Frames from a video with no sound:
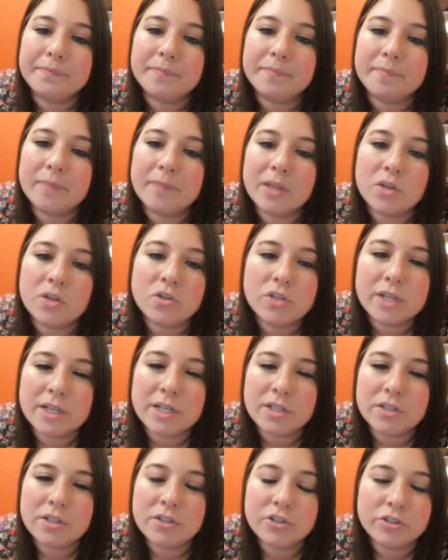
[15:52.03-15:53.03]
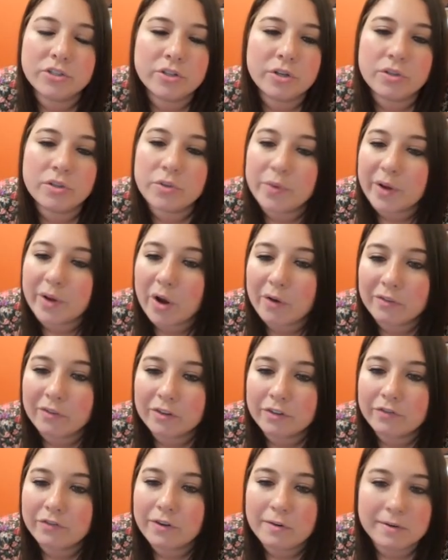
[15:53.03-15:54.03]
But usually just doing it over
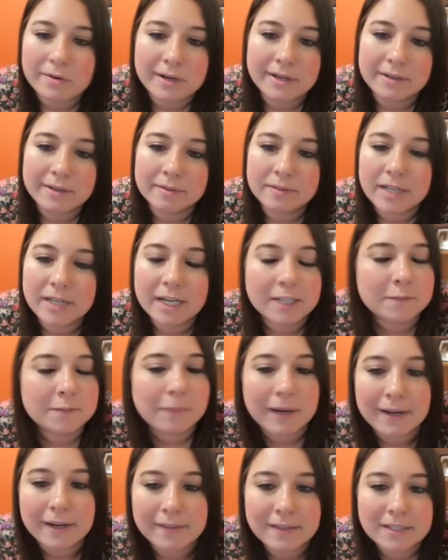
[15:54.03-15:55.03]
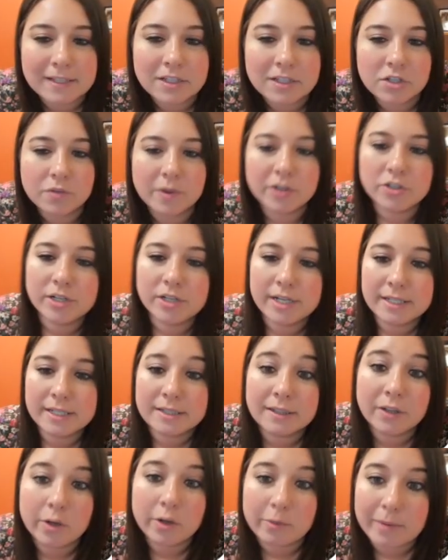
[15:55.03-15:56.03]
the phone and explaining the situation is
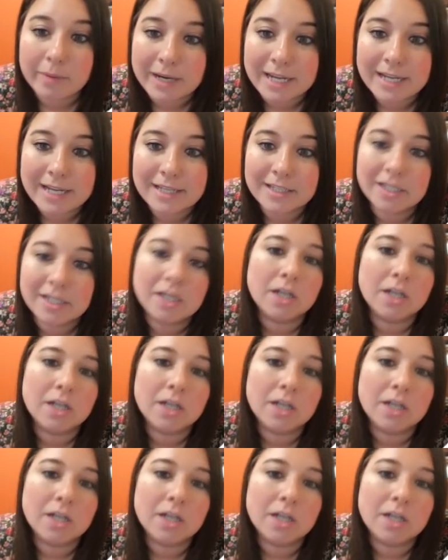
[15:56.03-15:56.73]
a little bit easier.